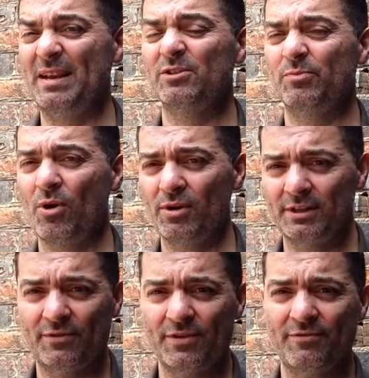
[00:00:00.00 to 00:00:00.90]
big
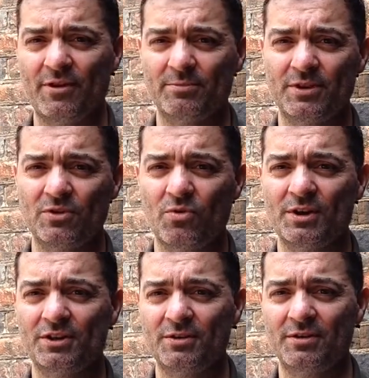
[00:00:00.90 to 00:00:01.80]
spoilers for the films in
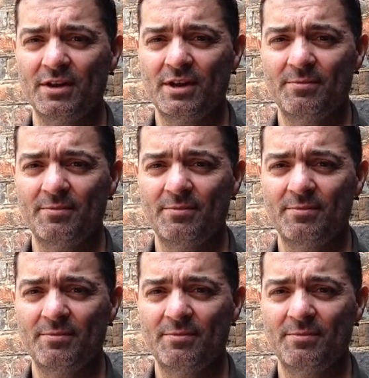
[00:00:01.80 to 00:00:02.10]
question